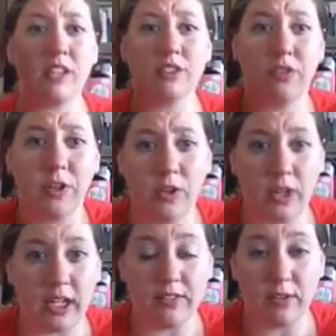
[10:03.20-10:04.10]
So if you're
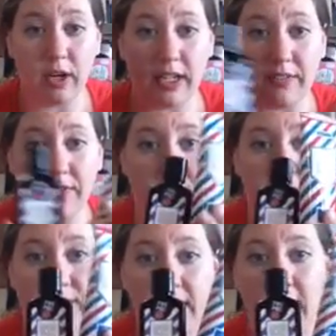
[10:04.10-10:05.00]
looking for a gift for a
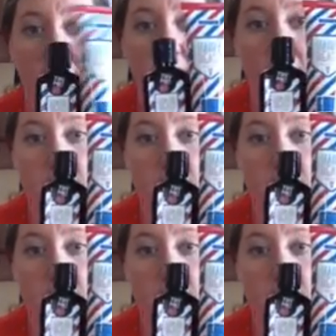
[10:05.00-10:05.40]
fella,